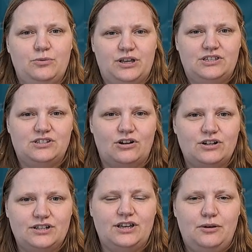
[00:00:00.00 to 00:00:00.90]
we can
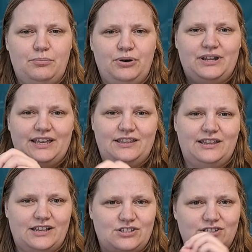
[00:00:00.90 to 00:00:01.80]
start putting in
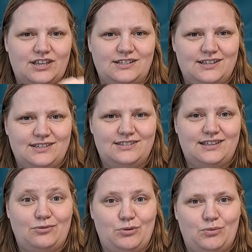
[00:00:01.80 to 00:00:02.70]
the exercises
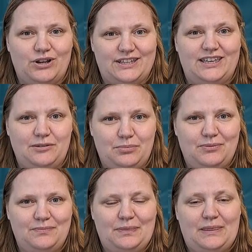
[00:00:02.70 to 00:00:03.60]
that we want to keep
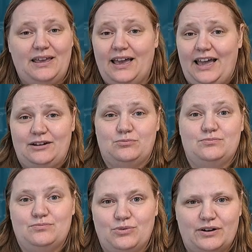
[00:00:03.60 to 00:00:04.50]
and
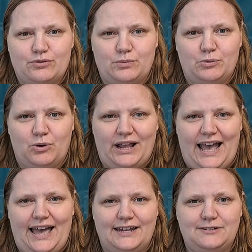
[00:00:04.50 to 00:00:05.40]
whatever we want to
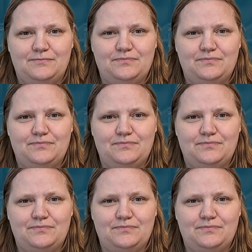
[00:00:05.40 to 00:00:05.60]
add.